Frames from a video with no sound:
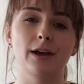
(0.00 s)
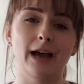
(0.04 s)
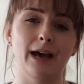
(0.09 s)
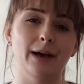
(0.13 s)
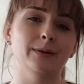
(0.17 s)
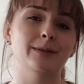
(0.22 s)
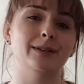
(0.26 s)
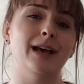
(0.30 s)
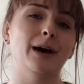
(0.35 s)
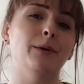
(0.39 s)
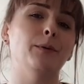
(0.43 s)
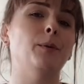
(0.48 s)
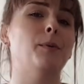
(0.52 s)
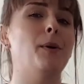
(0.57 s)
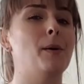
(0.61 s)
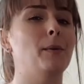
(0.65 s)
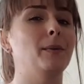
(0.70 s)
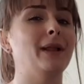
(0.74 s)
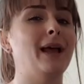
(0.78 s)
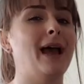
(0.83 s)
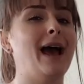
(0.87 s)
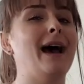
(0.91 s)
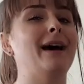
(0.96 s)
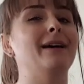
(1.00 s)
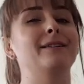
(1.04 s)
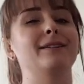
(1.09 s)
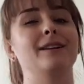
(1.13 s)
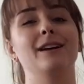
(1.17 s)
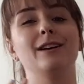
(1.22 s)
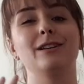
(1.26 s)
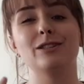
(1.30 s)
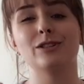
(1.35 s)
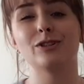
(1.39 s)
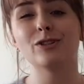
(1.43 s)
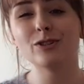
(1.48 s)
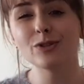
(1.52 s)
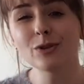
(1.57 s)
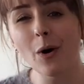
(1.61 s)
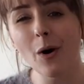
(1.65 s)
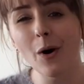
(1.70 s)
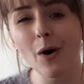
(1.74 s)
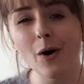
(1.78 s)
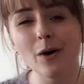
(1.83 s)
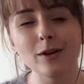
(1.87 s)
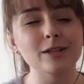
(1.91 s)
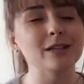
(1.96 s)
housecarl will probably had a
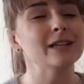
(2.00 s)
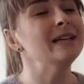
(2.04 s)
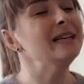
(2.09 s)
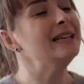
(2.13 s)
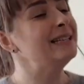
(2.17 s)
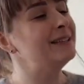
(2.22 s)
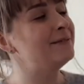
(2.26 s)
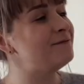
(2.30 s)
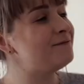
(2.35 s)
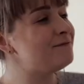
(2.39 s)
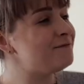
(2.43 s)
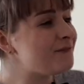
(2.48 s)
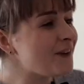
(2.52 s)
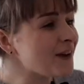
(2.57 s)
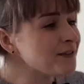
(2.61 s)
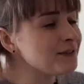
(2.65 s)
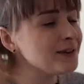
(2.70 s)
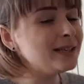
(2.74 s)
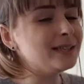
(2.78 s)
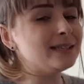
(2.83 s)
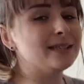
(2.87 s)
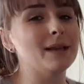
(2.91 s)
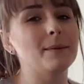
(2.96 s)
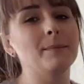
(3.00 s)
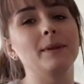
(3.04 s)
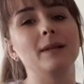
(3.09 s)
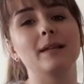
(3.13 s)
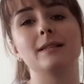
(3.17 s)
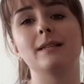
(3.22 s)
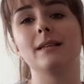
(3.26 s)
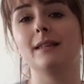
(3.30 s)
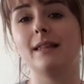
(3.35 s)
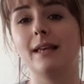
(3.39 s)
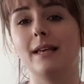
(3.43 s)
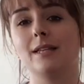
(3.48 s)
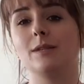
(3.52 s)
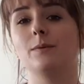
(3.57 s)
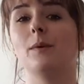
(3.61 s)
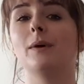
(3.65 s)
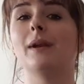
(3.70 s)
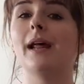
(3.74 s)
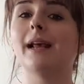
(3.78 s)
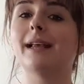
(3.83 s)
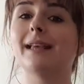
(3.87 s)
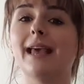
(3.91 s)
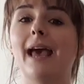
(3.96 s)
sword, very similar to this
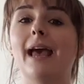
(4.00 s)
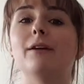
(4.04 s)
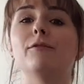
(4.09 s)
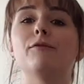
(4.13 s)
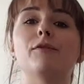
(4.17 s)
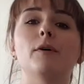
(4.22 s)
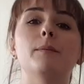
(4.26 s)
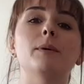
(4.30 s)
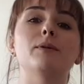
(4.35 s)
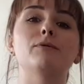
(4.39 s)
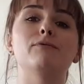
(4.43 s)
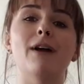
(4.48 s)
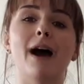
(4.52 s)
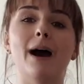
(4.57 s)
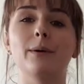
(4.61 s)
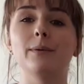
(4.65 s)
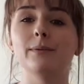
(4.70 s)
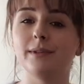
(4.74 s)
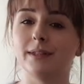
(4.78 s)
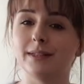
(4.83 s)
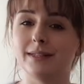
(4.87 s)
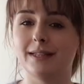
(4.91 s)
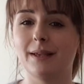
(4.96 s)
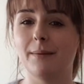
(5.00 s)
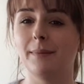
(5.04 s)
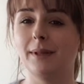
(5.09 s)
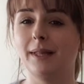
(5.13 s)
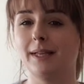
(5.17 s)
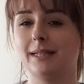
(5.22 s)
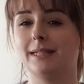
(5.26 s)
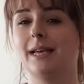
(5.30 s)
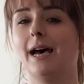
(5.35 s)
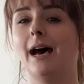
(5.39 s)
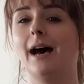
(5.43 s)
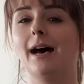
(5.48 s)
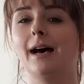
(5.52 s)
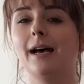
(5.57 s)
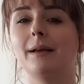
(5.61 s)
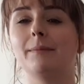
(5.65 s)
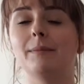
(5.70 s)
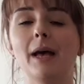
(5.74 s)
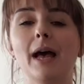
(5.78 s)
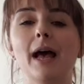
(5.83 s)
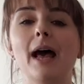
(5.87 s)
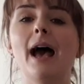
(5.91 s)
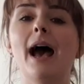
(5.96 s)
one, again from around the similar
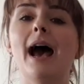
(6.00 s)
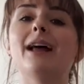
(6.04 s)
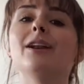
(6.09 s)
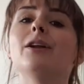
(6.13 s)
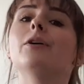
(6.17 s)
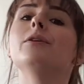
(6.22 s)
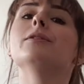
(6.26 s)
time, and